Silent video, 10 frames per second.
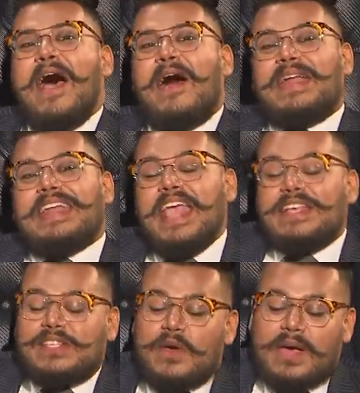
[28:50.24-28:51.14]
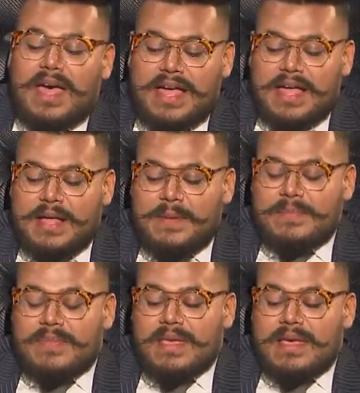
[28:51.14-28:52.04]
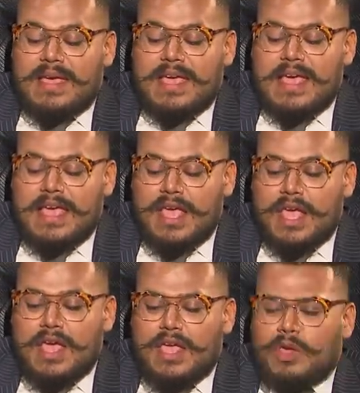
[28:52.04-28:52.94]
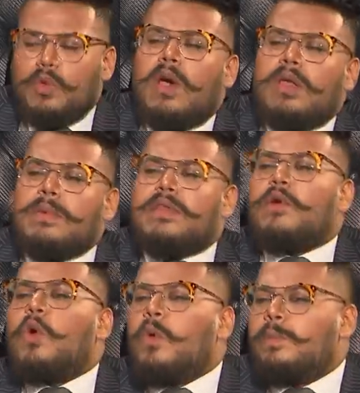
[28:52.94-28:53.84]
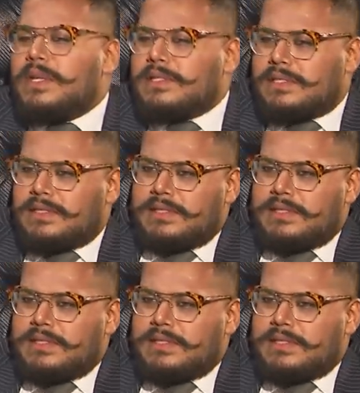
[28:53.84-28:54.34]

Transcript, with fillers: All right. So um, you are a bit of a hopeless,